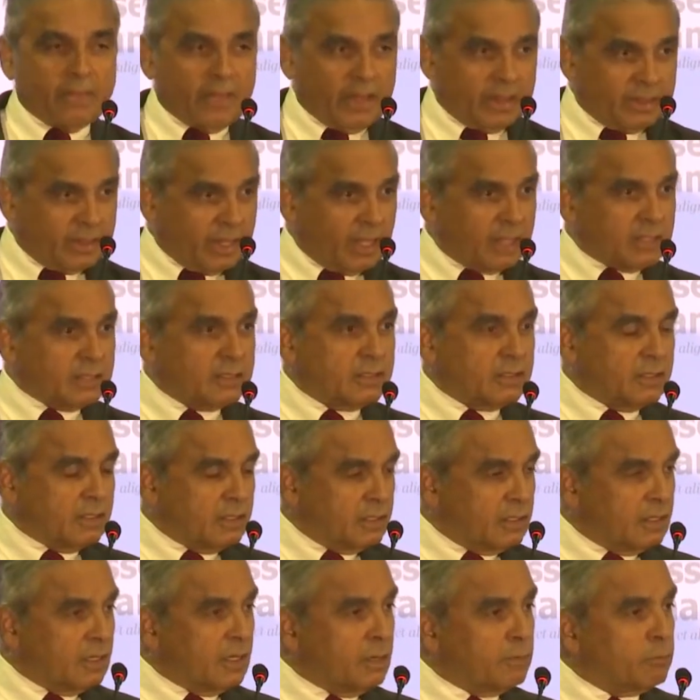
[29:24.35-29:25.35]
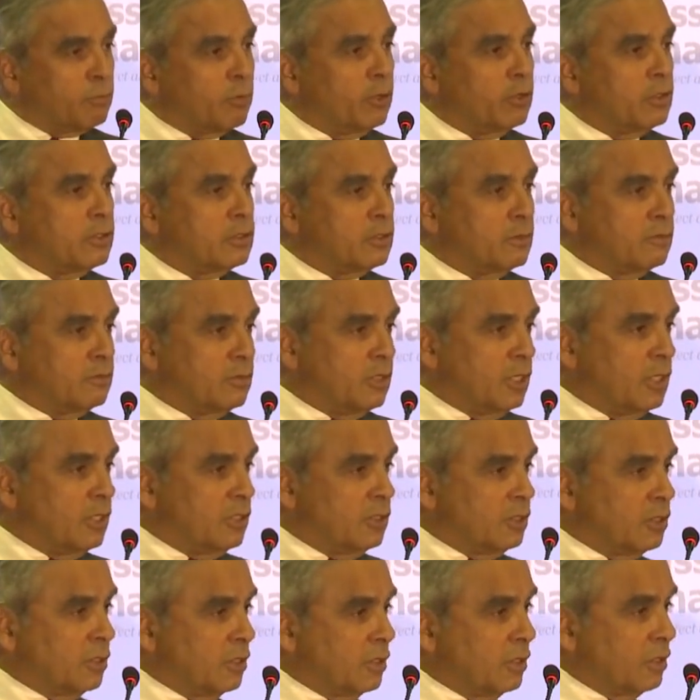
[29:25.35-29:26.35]
And that's a point of
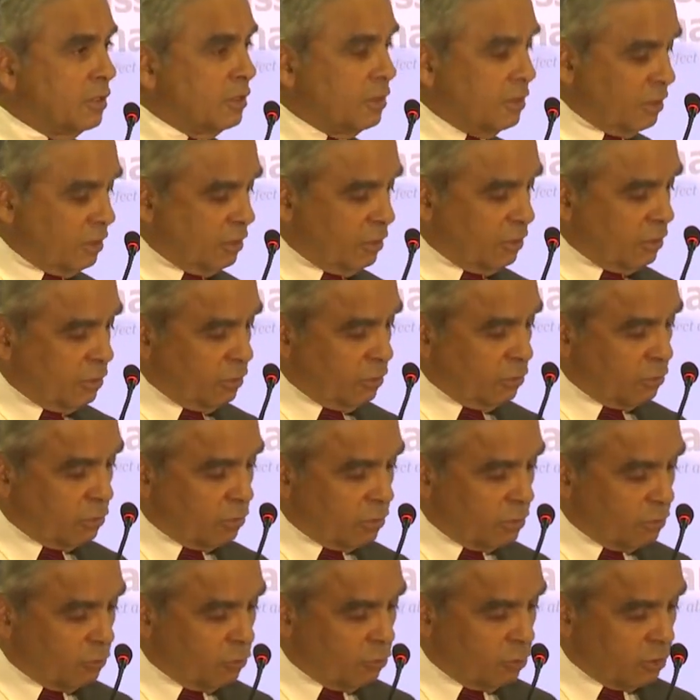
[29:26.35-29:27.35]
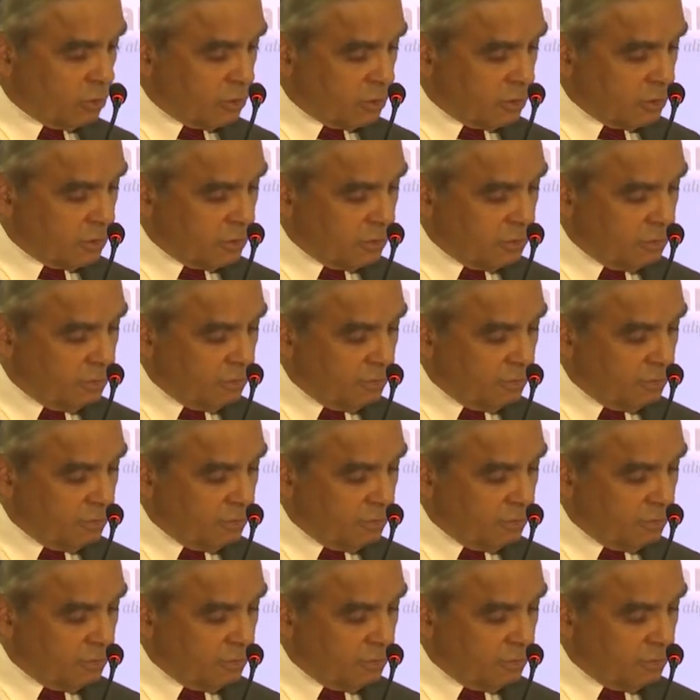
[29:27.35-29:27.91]
danger you got to watch.